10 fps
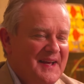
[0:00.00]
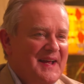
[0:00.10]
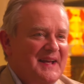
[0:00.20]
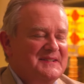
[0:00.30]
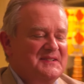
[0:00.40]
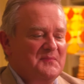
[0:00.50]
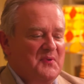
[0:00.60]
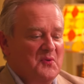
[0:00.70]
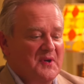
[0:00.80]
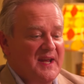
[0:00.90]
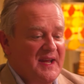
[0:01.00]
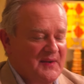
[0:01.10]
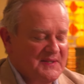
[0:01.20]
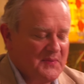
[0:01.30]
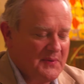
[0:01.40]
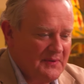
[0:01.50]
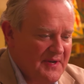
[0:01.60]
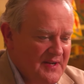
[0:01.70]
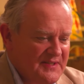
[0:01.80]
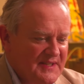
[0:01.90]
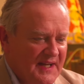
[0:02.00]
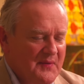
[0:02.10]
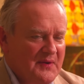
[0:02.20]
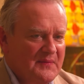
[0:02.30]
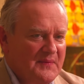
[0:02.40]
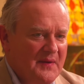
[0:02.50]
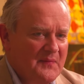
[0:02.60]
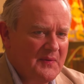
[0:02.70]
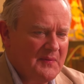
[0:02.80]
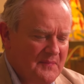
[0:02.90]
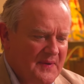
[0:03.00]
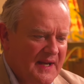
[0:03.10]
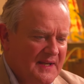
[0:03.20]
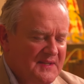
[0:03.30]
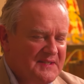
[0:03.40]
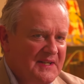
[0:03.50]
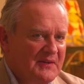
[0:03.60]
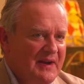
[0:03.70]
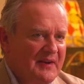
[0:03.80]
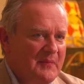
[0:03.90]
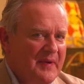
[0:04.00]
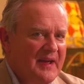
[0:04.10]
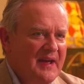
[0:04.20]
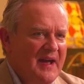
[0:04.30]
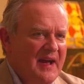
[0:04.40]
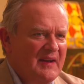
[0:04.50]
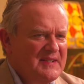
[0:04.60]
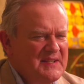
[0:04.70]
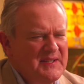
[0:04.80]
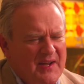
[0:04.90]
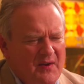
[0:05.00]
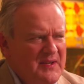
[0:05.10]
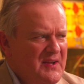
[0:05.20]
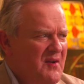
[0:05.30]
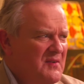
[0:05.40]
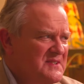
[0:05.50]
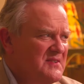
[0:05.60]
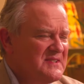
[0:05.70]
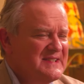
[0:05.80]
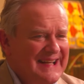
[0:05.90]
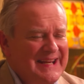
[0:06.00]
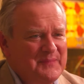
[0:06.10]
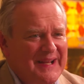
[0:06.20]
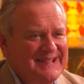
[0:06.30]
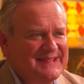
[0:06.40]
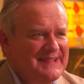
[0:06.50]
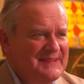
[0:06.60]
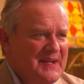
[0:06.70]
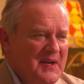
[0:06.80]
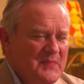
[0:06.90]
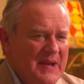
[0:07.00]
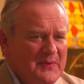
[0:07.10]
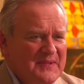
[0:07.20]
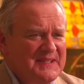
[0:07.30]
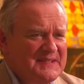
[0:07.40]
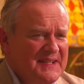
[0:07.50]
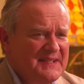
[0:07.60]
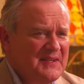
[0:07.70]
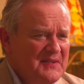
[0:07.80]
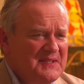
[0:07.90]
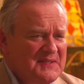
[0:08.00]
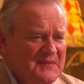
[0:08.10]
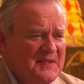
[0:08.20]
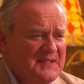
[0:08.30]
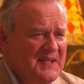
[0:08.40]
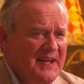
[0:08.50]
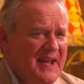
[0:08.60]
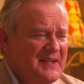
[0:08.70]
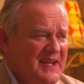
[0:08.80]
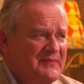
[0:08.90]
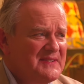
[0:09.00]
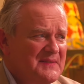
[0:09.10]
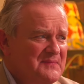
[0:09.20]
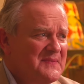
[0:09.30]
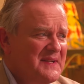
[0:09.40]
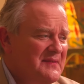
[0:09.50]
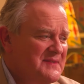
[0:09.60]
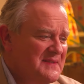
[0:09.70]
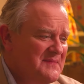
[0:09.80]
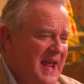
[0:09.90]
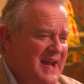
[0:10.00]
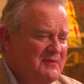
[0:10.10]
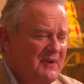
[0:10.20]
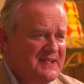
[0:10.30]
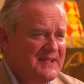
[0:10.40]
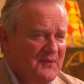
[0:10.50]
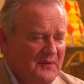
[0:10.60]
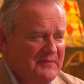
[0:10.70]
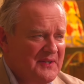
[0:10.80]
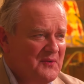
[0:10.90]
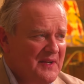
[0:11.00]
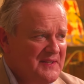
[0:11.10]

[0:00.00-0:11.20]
and to Paul King as we were rehearsing, we were, uh, we were kicking the scene around a bit. I said, "You can't, you can't start sticking pins in people. This is, a, you know, this is, this is going to give us a give us an A rating, whatever you call